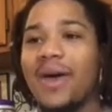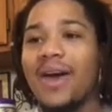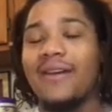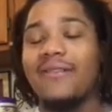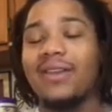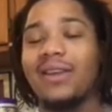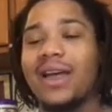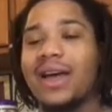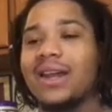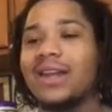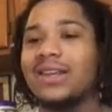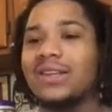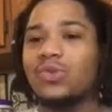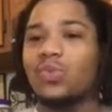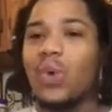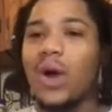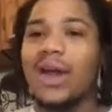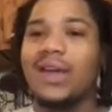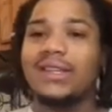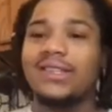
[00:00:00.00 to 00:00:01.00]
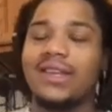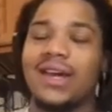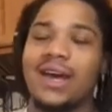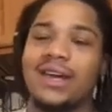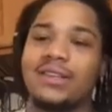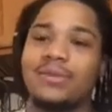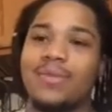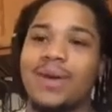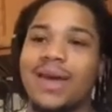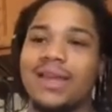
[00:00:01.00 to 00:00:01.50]
have a lot of these White
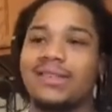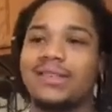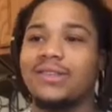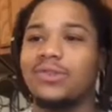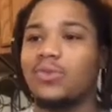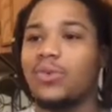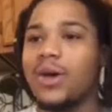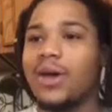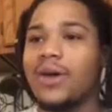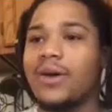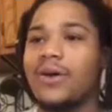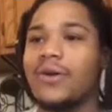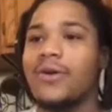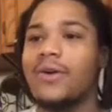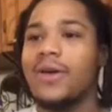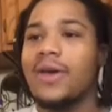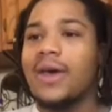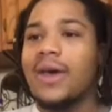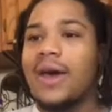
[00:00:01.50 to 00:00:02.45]
Sox bats as well.